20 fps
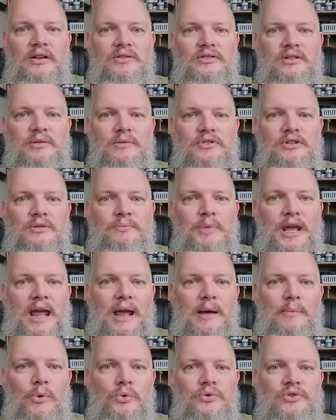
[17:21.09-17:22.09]
To, to be
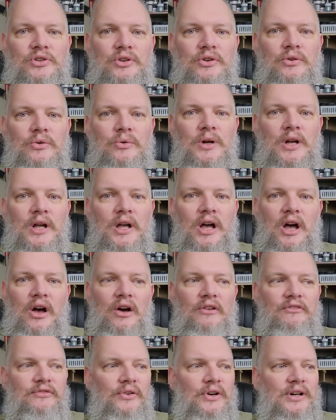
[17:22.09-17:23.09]
able to,
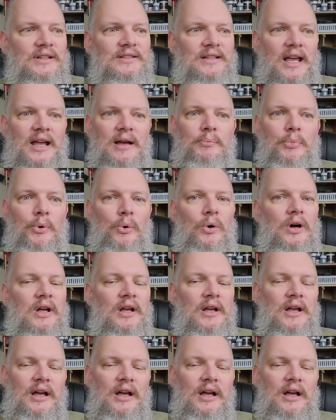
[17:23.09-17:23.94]
uh, for example,